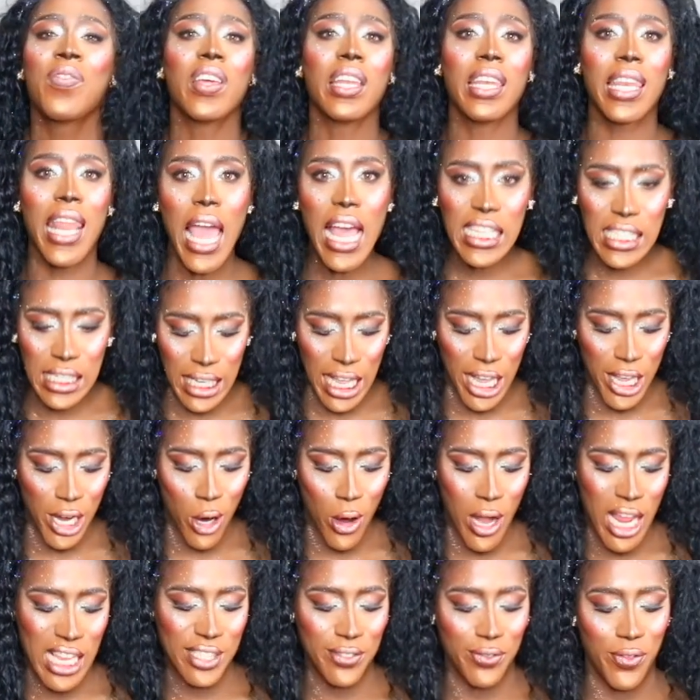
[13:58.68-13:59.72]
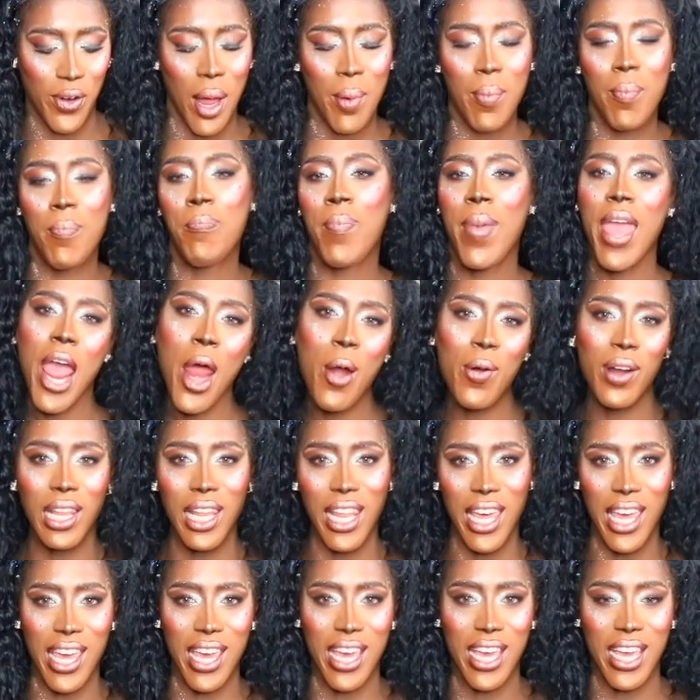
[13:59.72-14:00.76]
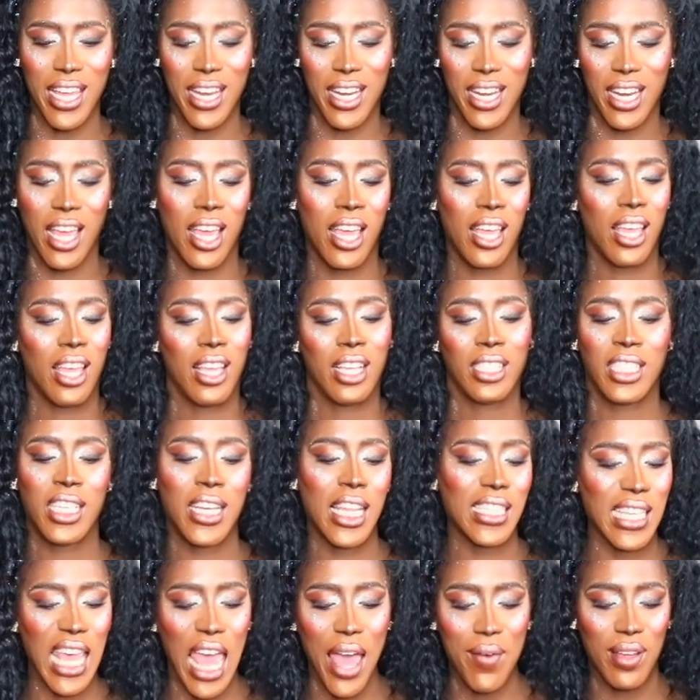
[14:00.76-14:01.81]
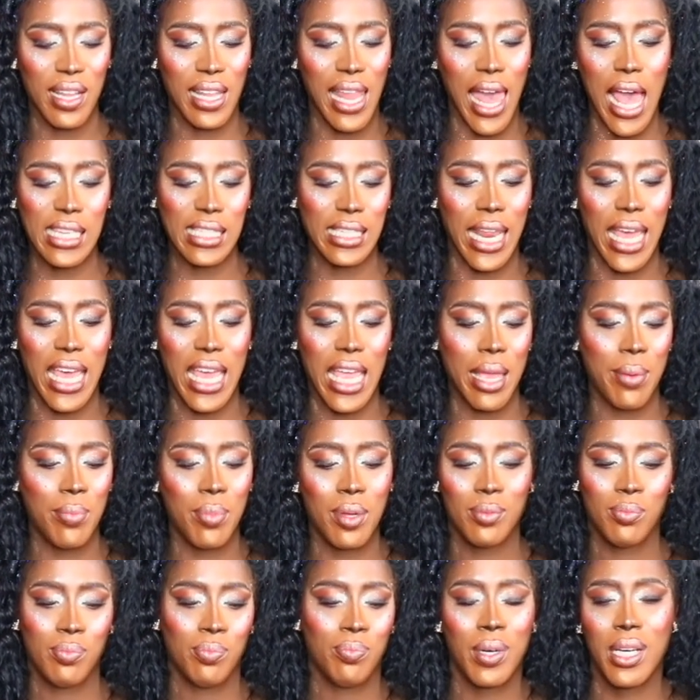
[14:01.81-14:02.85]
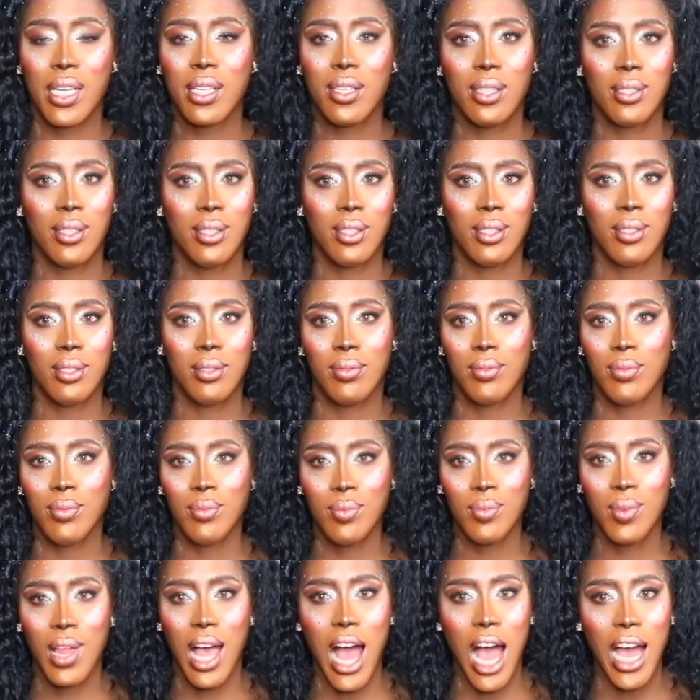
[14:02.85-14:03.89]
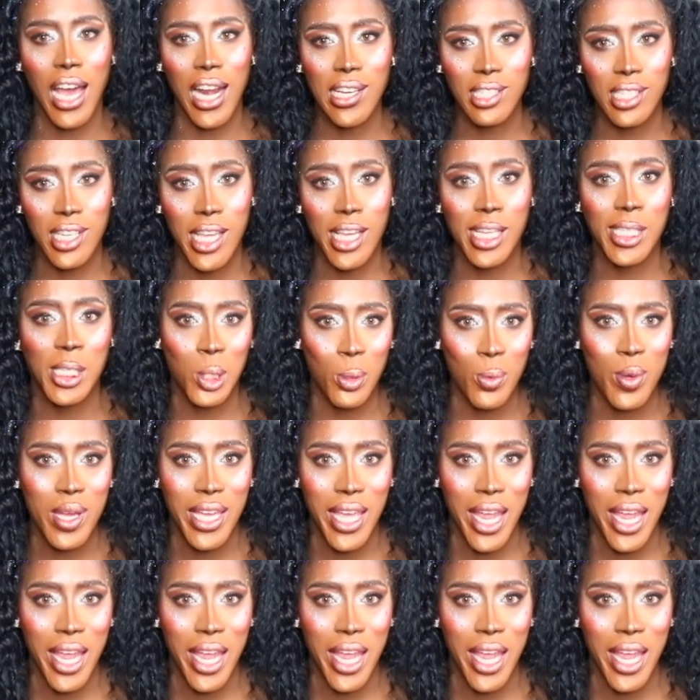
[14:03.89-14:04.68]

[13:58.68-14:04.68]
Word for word: the next letter is from Marilyn. She doesn't have a last name, but honestly, do we